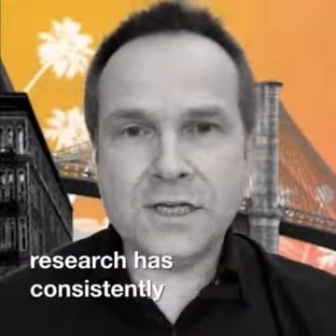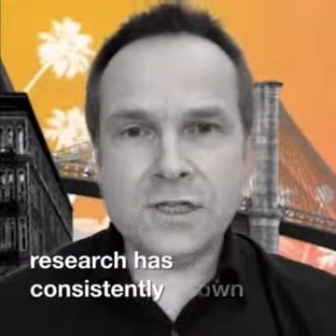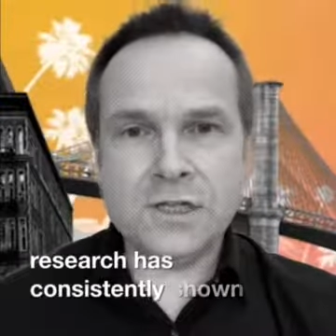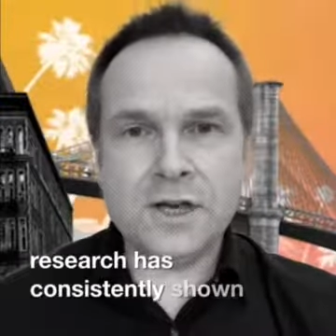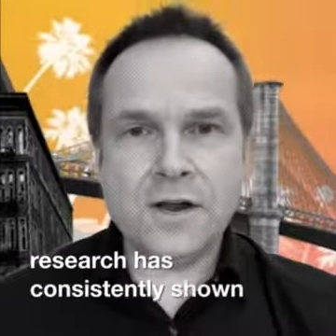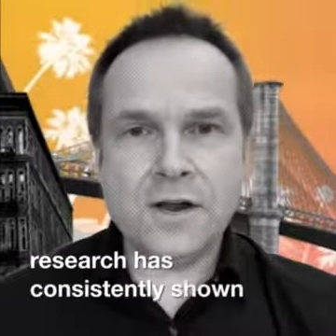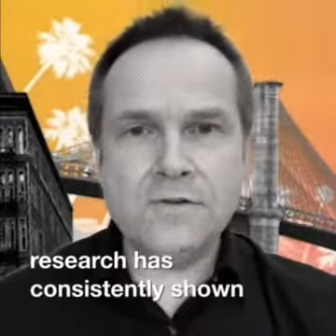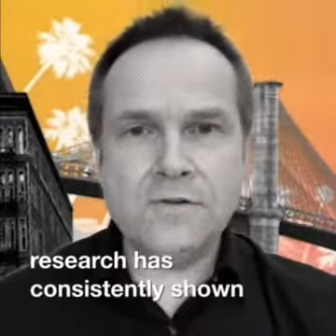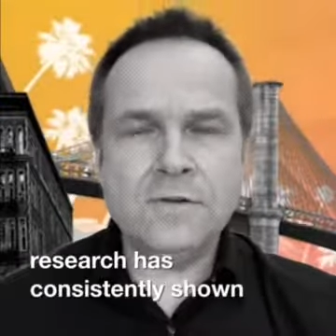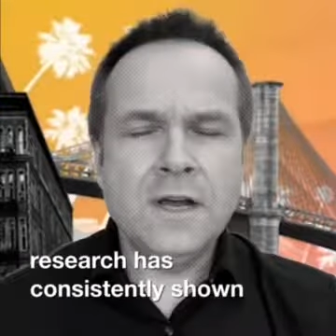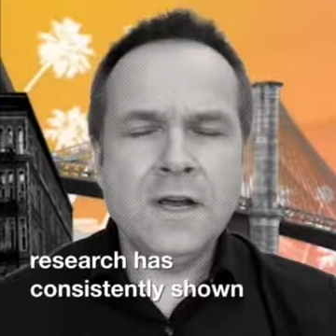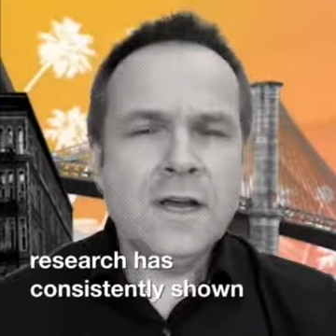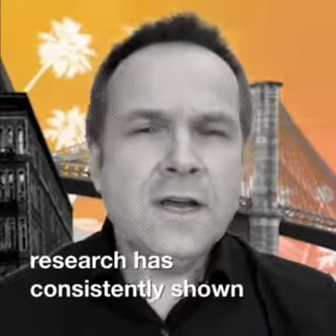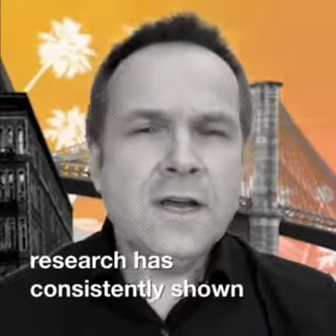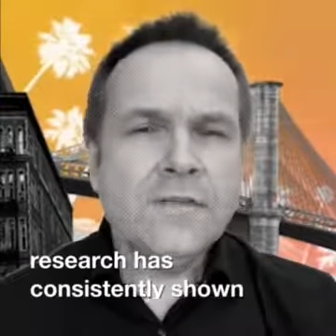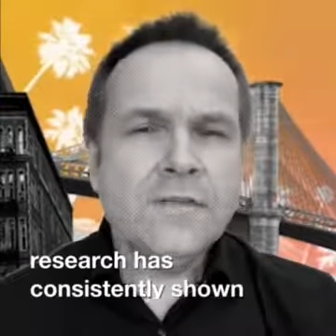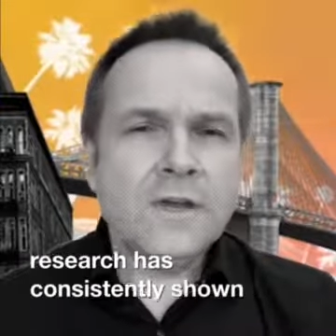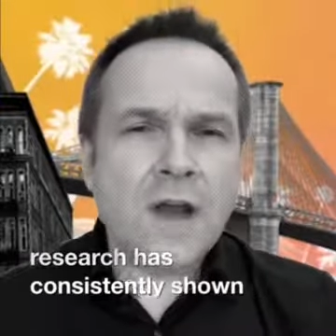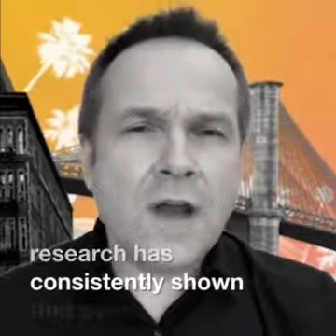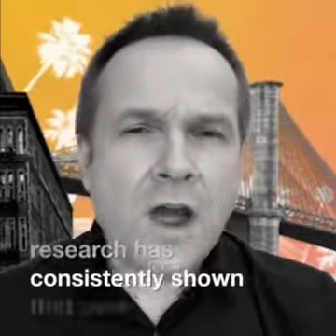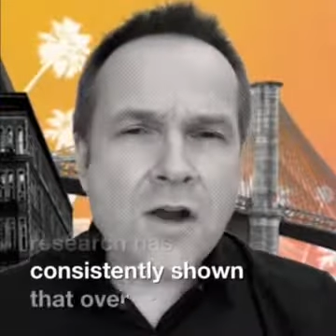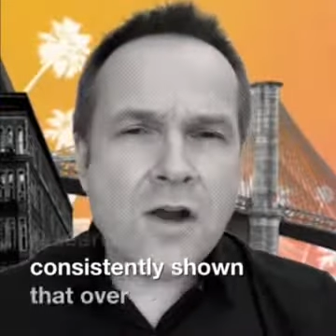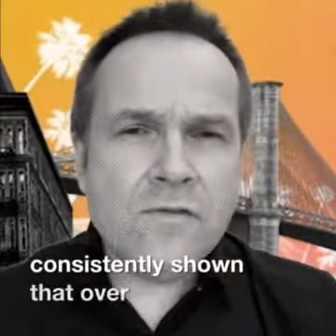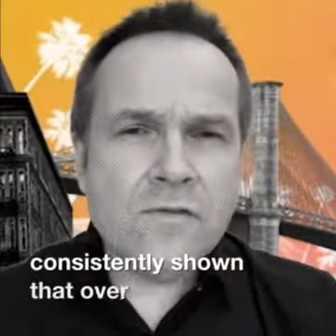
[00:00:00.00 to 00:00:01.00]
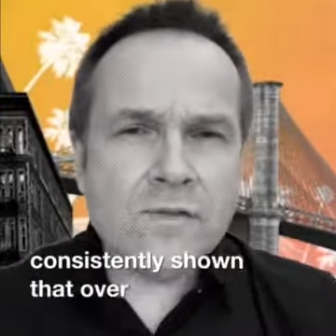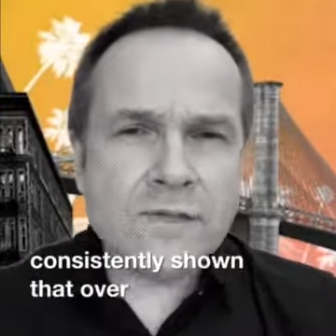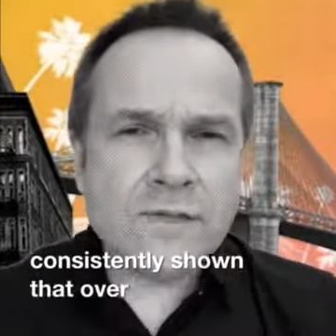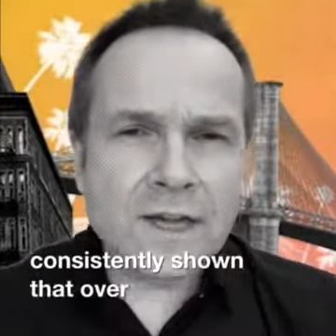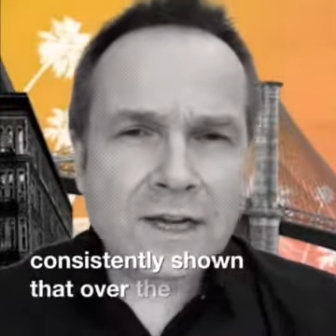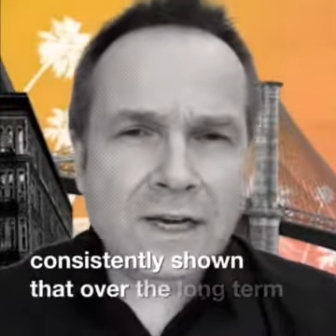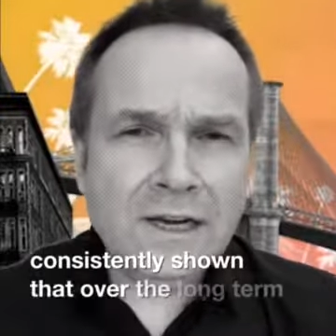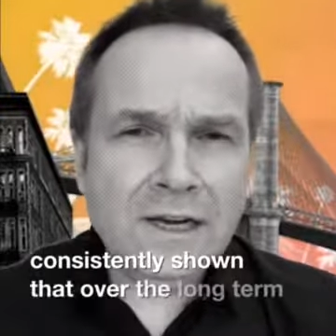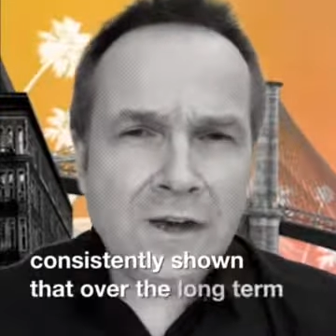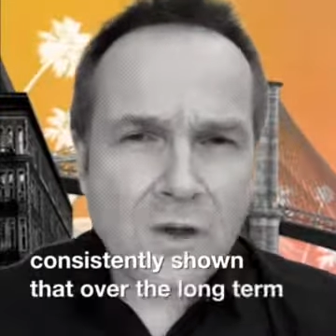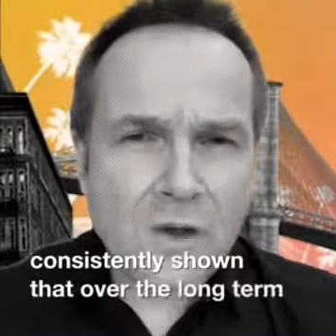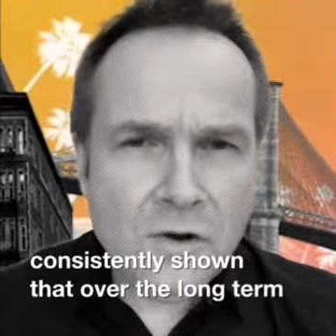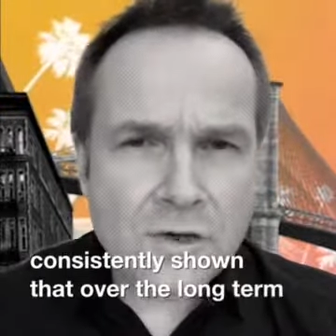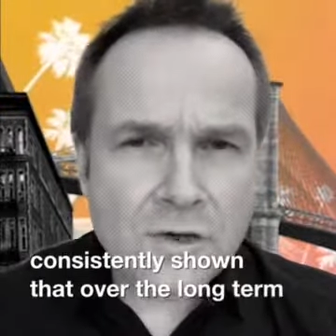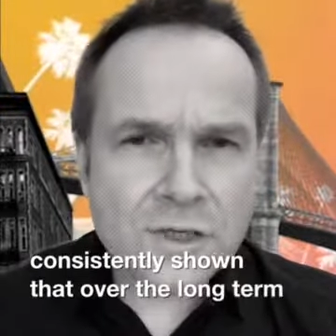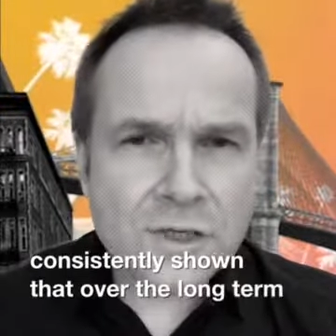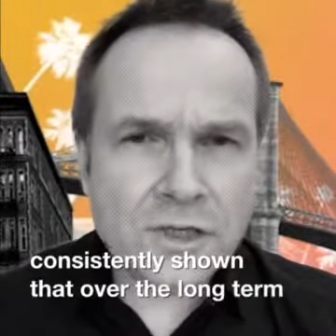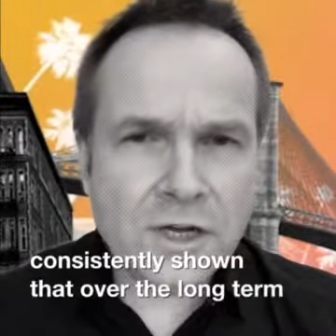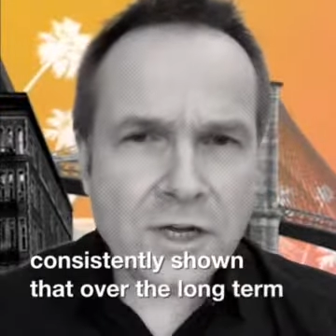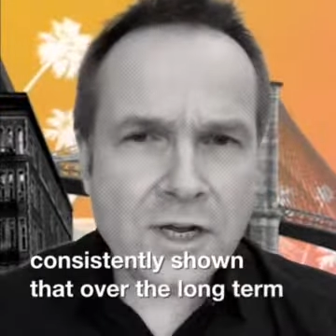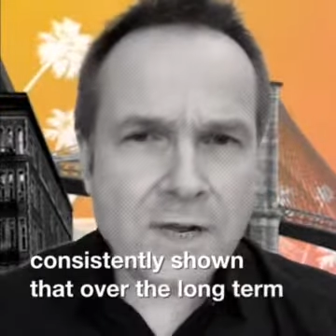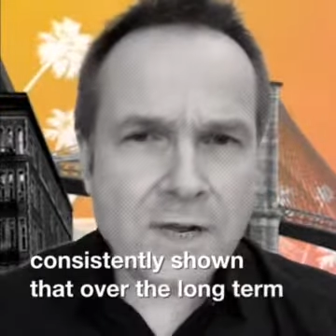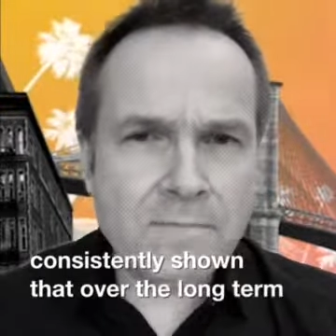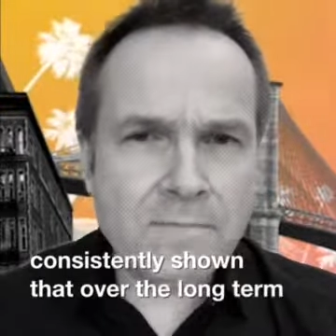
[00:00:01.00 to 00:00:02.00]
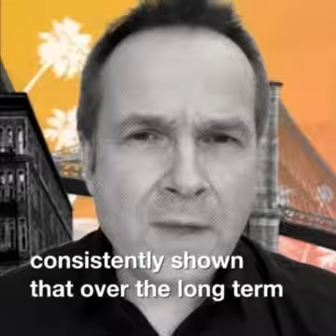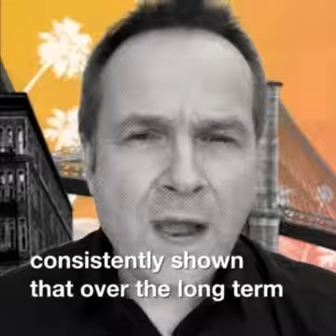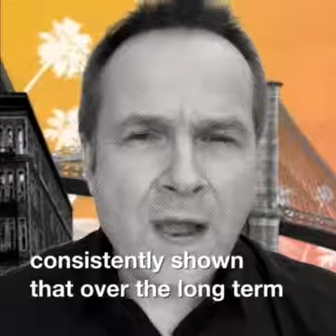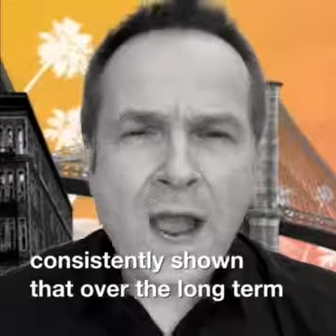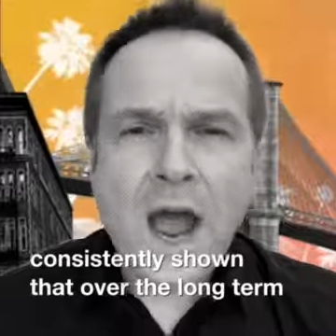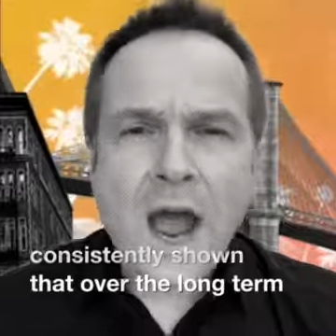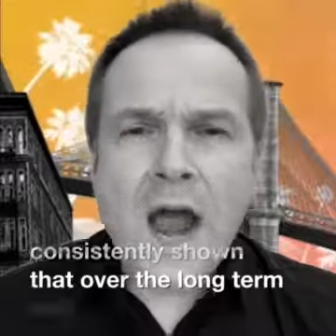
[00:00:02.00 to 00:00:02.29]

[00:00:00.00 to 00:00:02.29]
shown that over the long term,